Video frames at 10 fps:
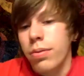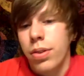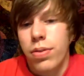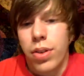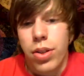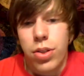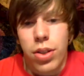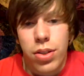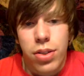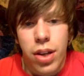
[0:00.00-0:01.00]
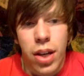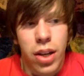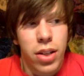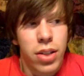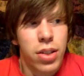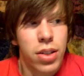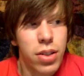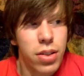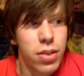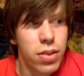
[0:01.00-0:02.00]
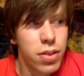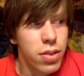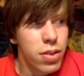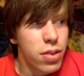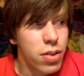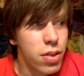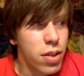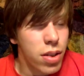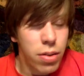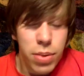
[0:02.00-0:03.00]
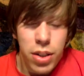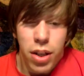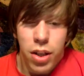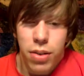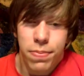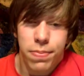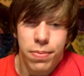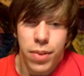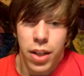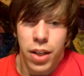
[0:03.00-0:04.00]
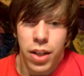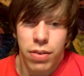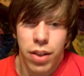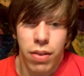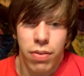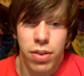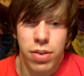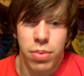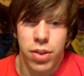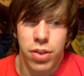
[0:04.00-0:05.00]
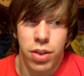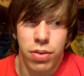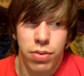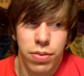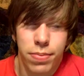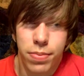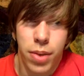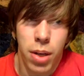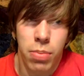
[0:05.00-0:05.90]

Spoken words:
Let's finish this, and it'll be done. And I have confidence in myself. I